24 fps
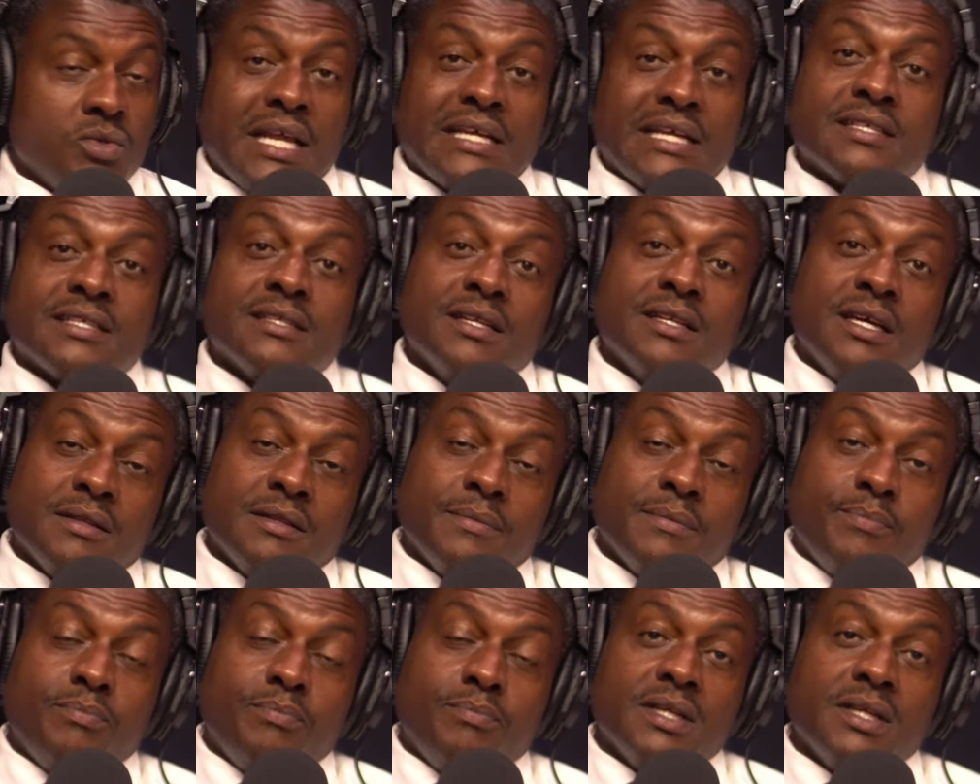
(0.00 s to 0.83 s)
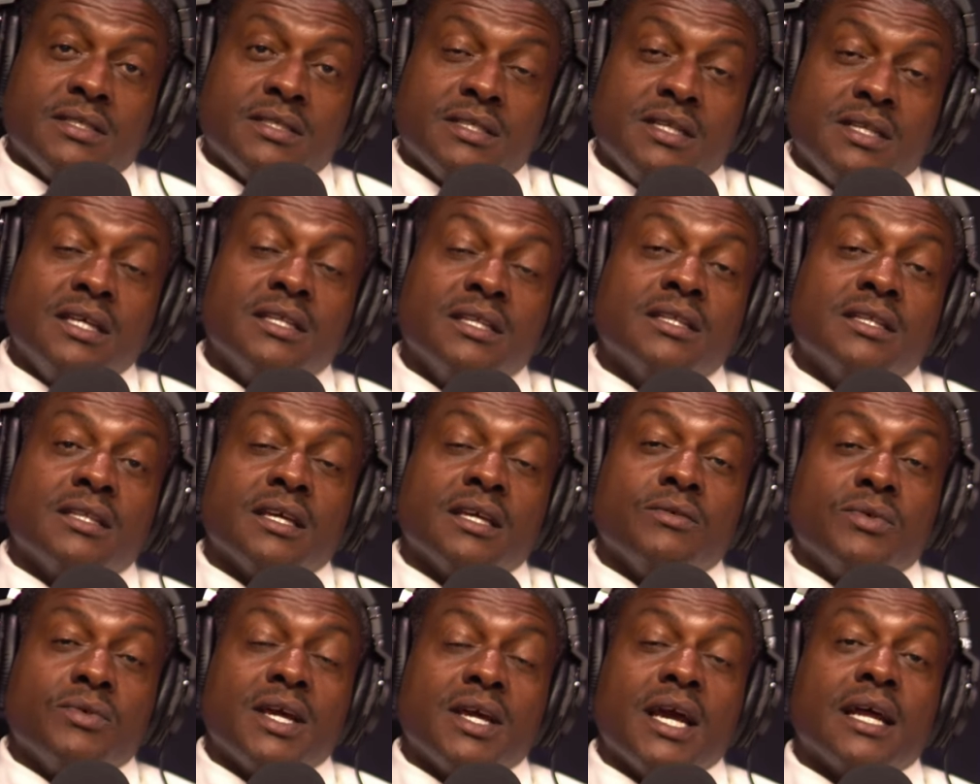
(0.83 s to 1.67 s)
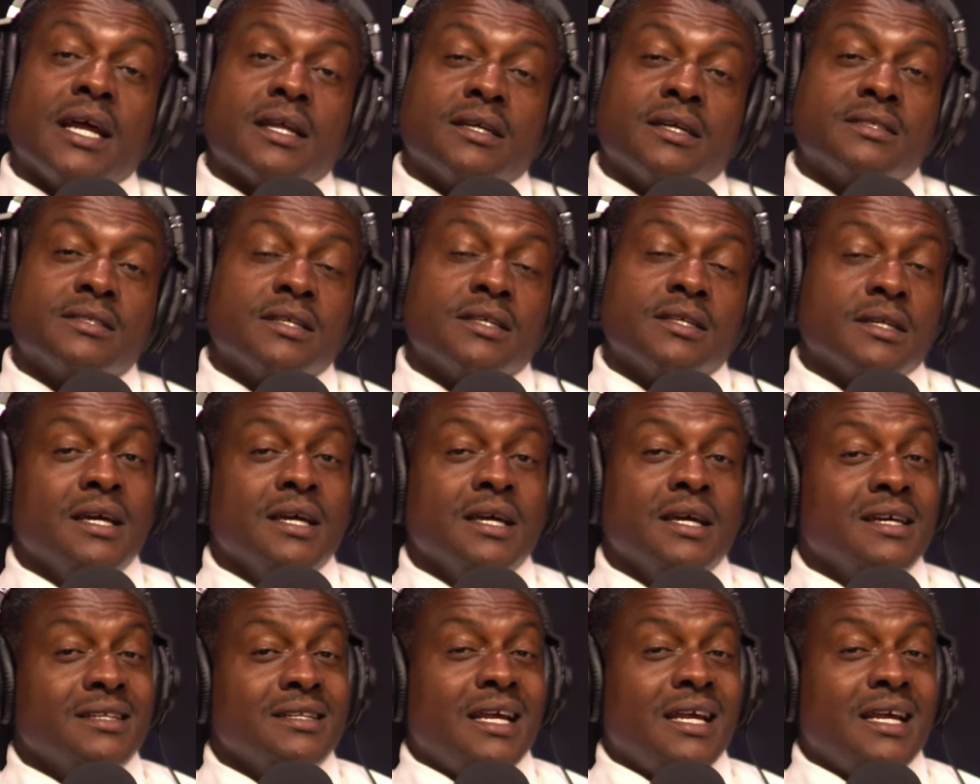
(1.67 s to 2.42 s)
That's another that's another thing we got to consider.